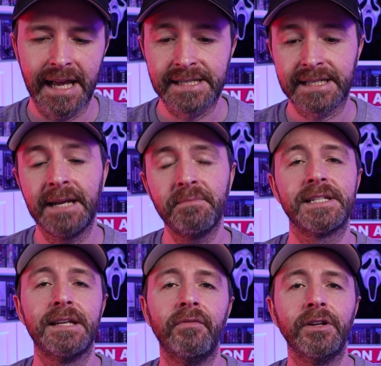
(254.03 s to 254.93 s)
Is Scream
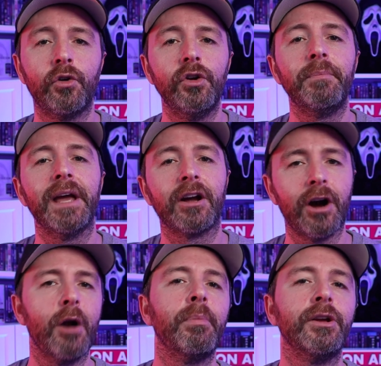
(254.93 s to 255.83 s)
7 going to be a
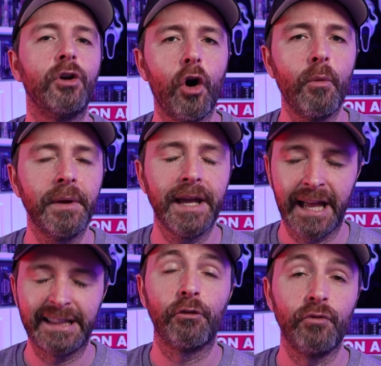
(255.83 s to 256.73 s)
carbon copy
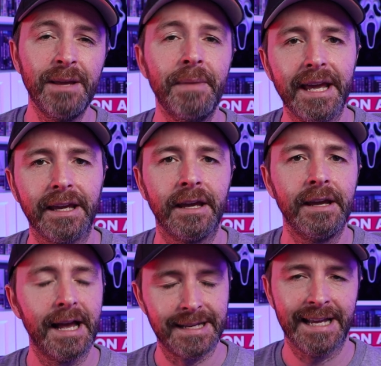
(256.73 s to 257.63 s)
and a remake,
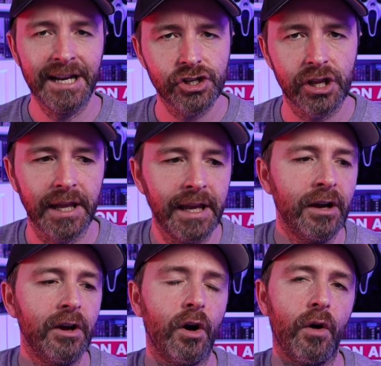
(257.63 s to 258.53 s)
essentially,
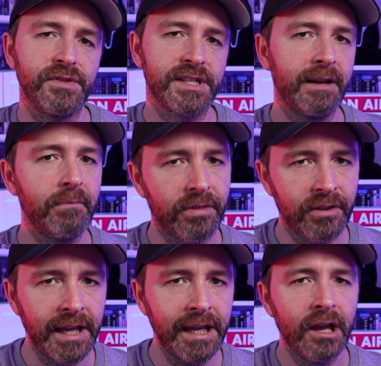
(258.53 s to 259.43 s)
of Scream
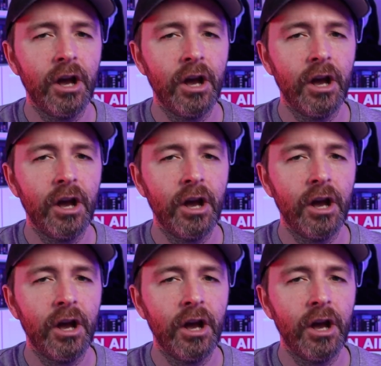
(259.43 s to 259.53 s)
3?